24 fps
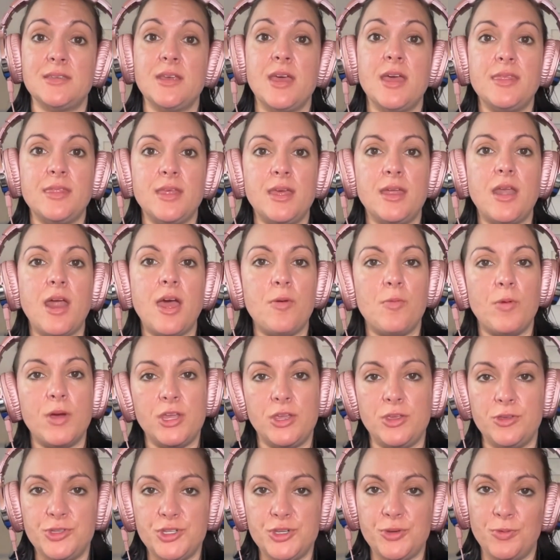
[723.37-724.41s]
and then I want
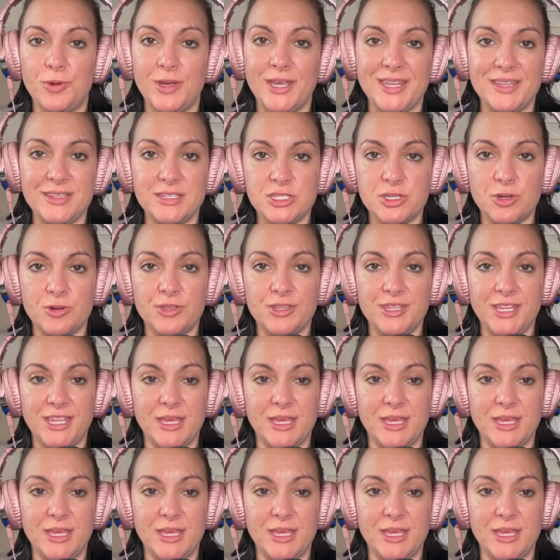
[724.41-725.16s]
you to insert the